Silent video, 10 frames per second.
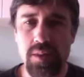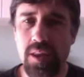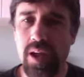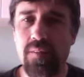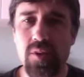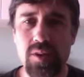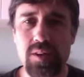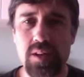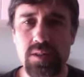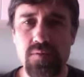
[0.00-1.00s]
Now have a look at
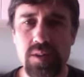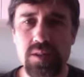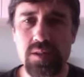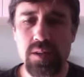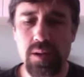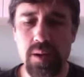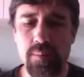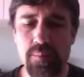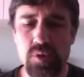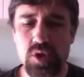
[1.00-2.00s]
this. If this isn't
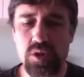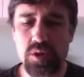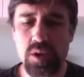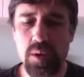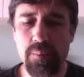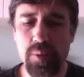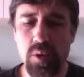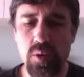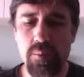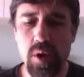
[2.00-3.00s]
just
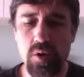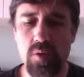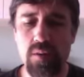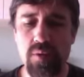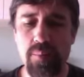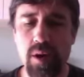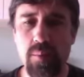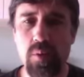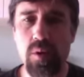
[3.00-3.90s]
pure mockery of the Bible,